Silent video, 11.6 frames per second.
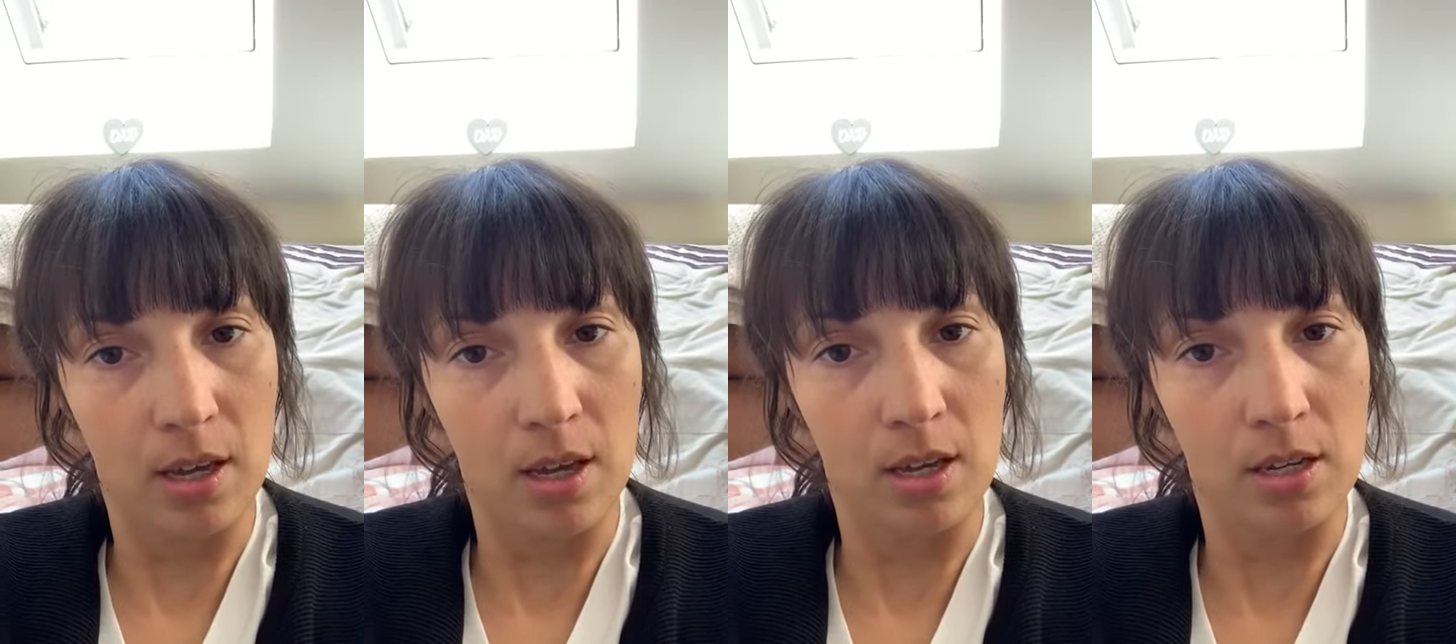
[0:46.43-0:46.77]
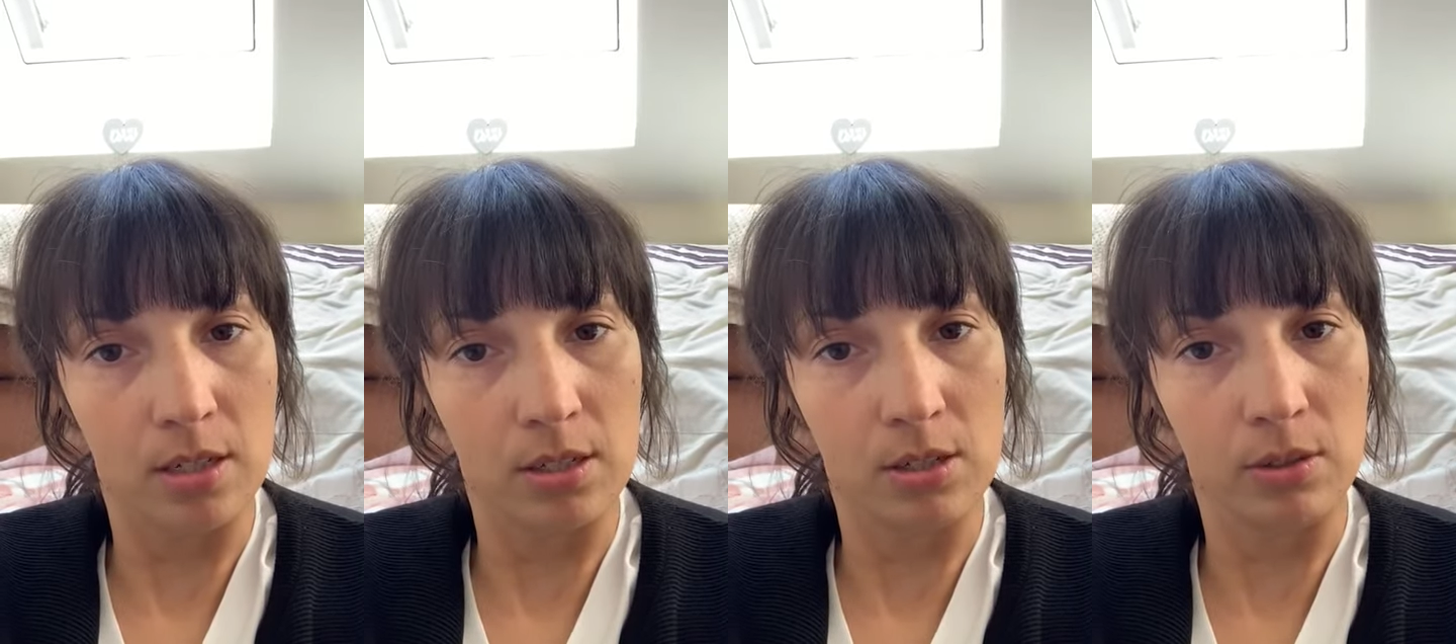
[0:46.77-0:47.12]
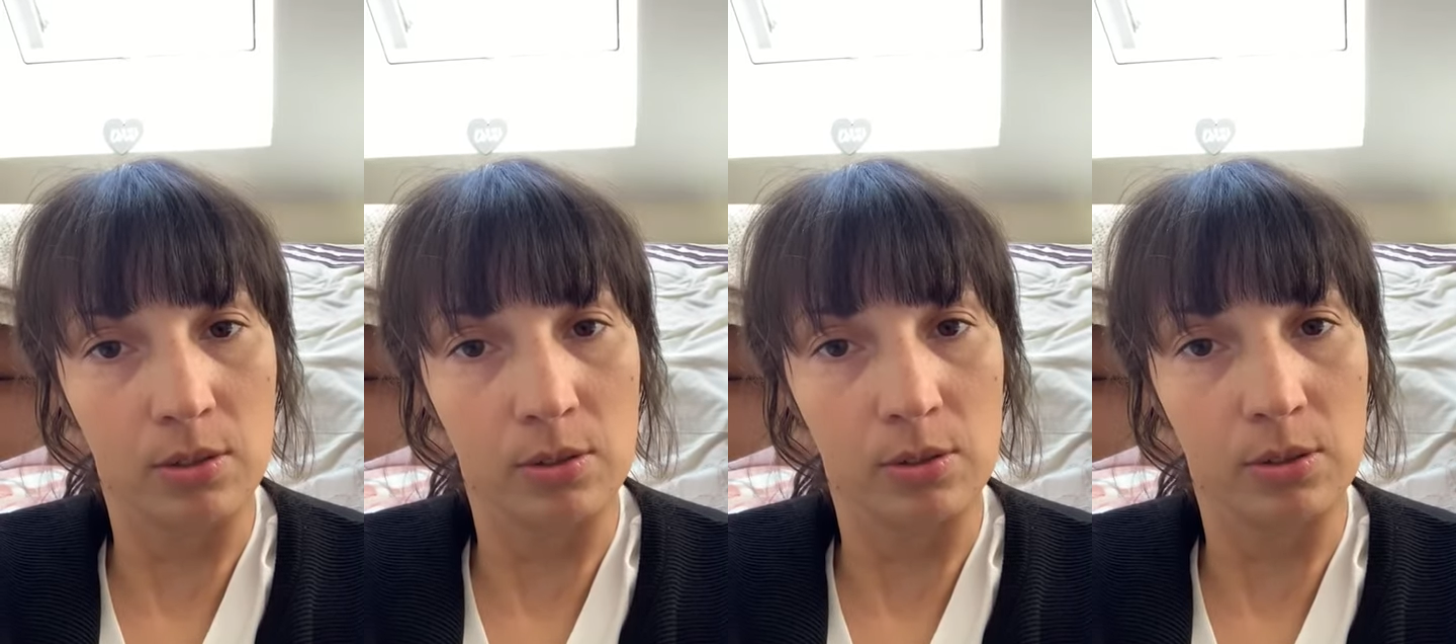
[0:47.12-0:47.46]
and
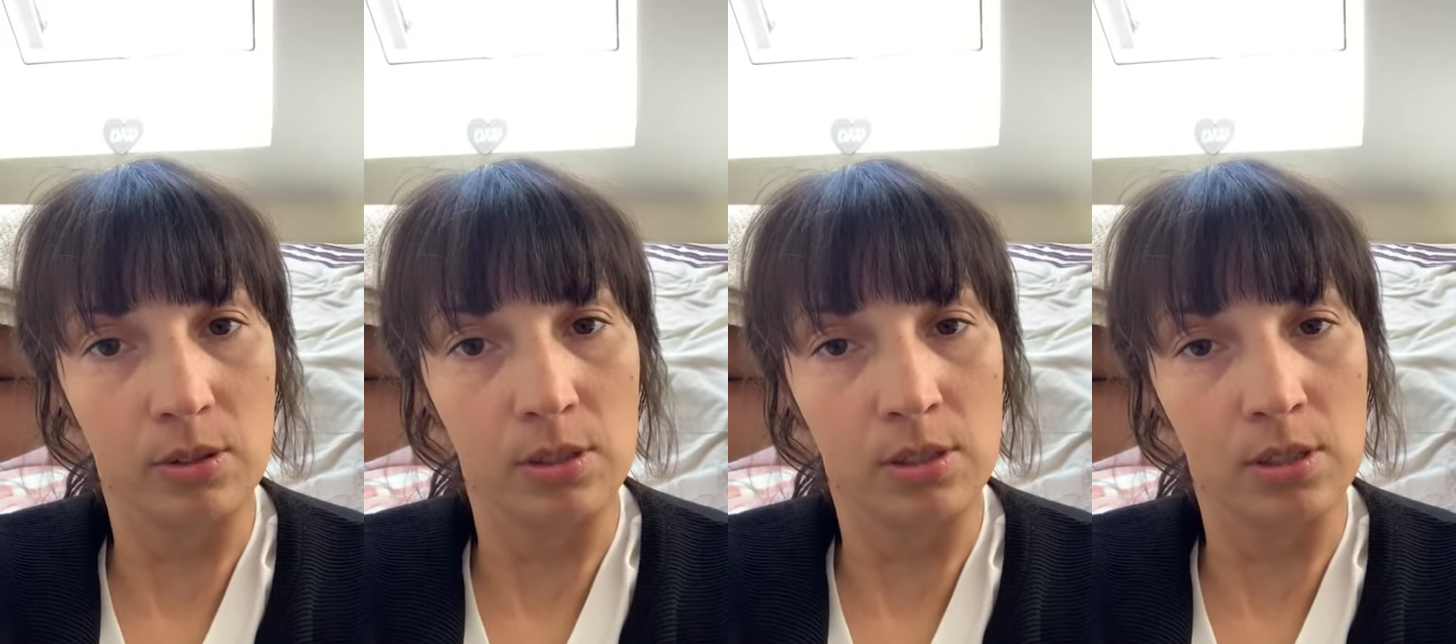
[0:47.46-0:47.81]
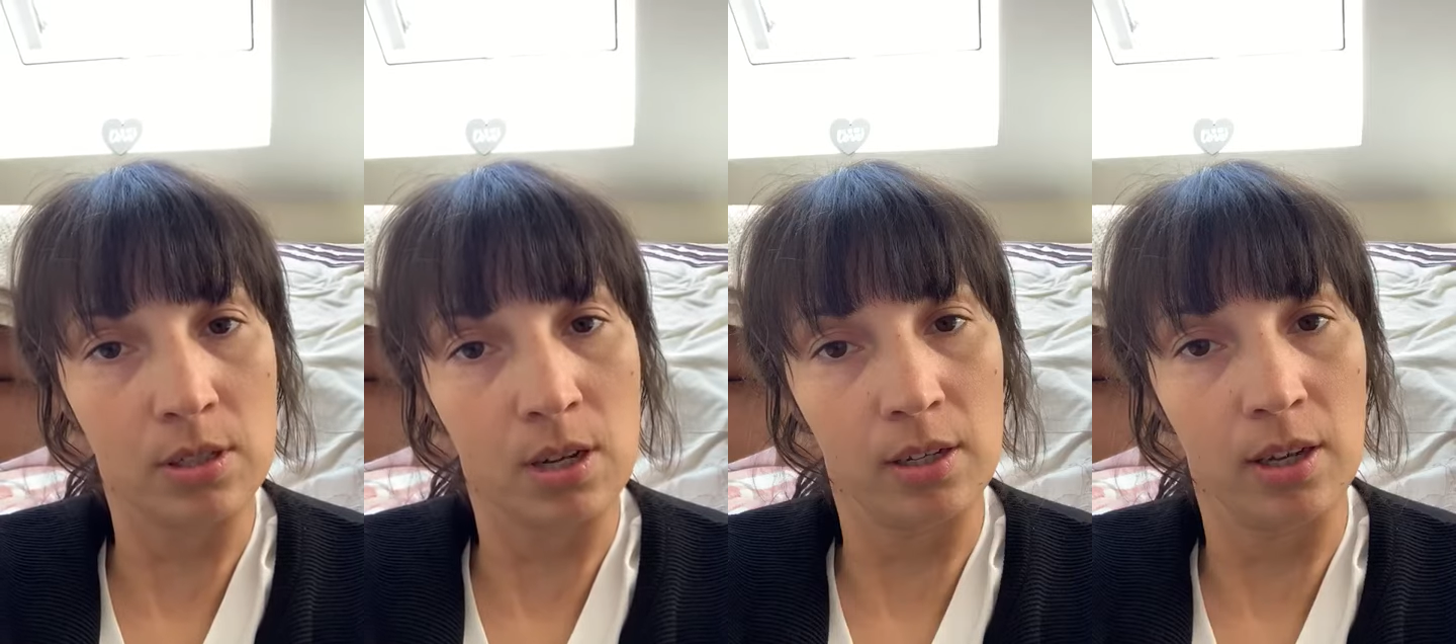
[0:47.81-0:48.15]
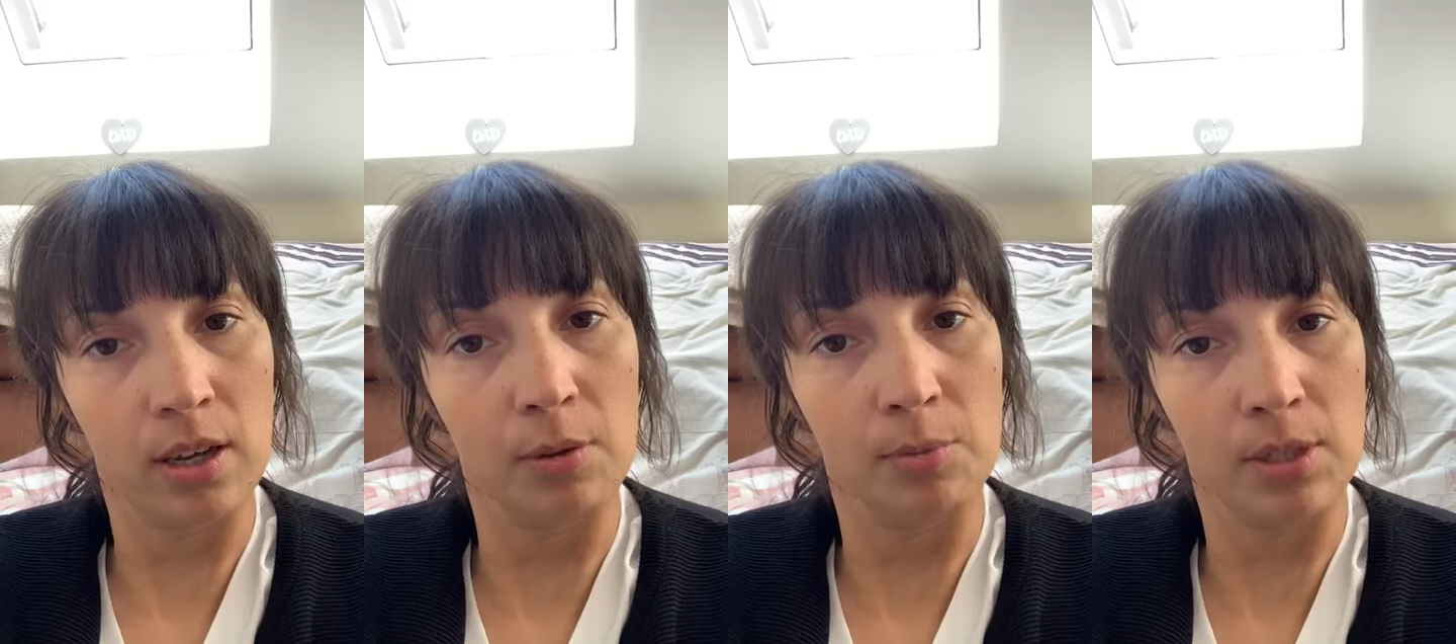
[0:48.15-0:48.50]
so he started
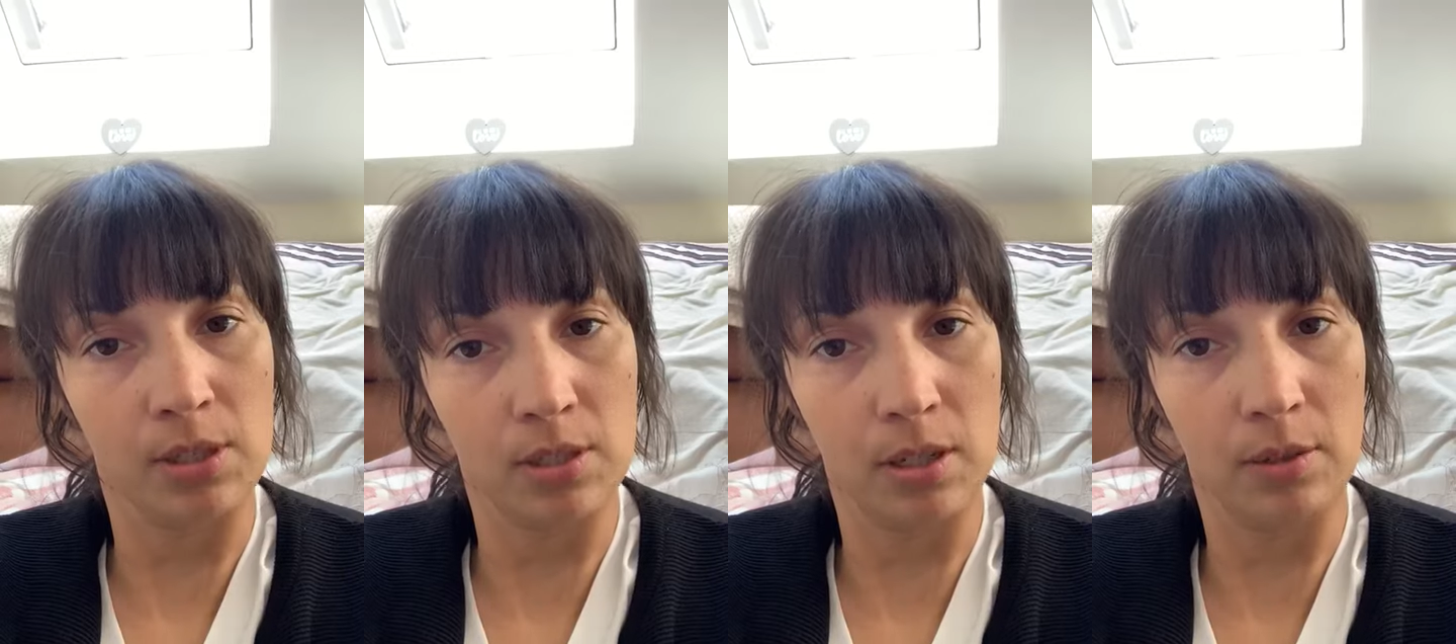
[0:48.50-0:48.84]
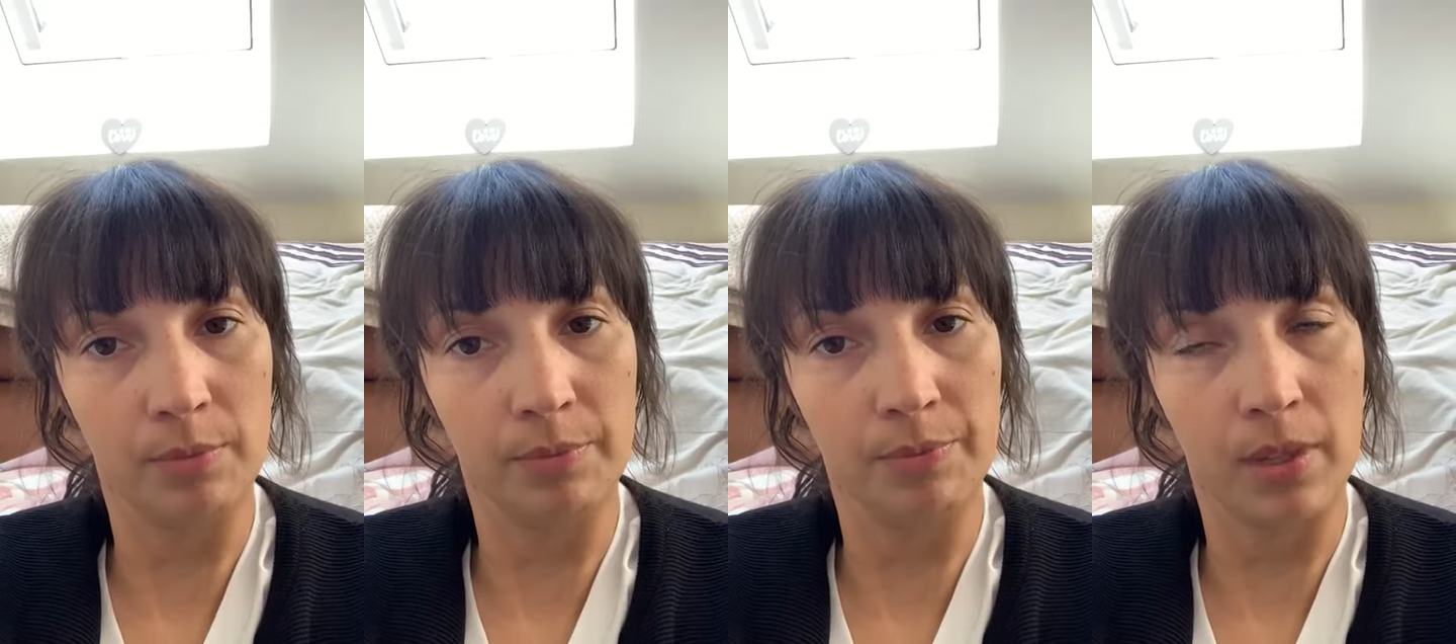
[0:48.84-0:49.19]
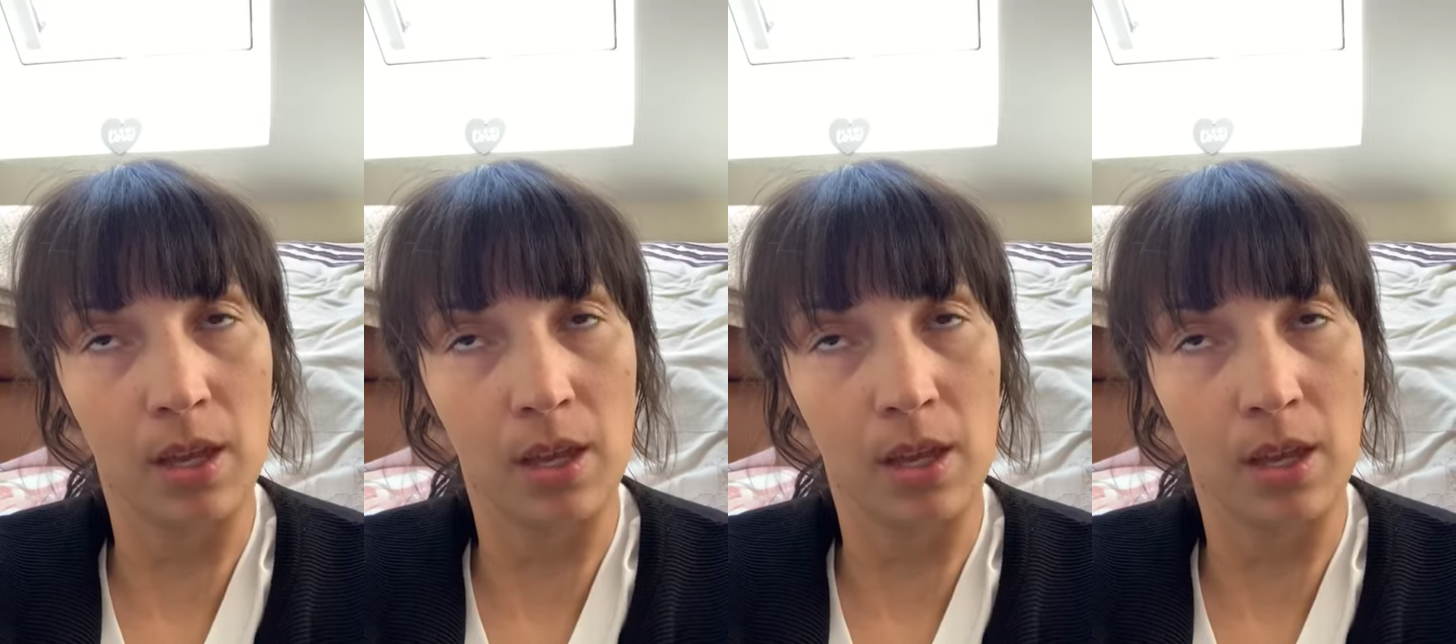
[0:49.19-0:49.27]
getting me some,